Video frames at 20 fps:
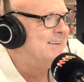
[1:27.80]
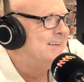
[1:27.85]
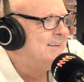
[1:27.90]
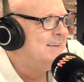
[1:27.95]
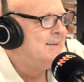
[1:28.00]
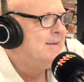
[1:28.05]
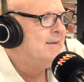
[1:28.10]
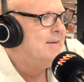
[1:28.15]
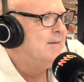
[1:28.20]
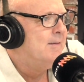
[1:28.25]

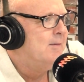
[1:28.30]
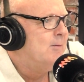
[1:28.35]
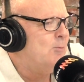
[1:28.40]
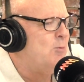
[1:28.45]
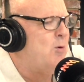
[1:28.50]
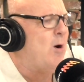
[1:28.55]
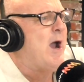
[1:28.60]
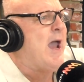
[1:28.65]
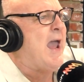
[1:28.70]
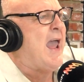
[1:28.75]
cowboys.
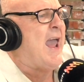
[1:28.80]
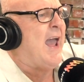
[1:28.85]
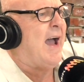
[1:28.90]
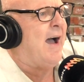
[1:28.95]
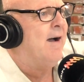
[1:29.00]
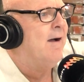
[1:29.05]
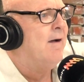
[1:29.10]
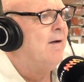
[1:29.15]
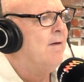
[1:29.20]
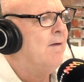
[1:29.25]

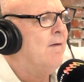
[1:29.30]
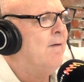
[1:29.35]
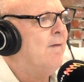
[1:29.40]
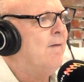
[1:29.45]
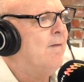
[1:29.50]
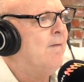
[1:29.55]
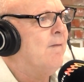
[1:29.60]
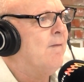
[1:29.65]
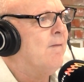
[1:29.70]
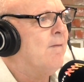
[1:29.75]
Where?
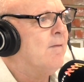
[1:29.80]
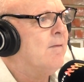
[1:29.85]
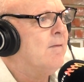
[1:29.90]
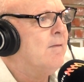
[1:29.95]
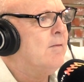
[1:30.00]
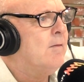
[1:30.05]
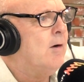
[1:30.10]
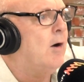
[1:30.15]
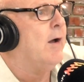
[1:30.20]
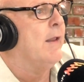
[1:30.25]
America.
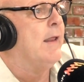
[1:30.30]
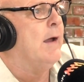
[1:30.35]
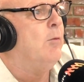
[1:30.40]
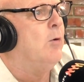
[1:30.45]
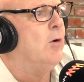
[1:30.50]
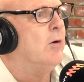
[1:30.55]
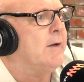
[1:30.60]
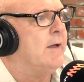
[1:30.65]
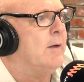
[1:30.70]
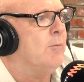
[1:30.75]
Oh, they
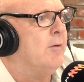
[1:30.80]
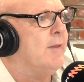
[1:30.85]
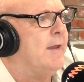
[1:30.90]
walk in, in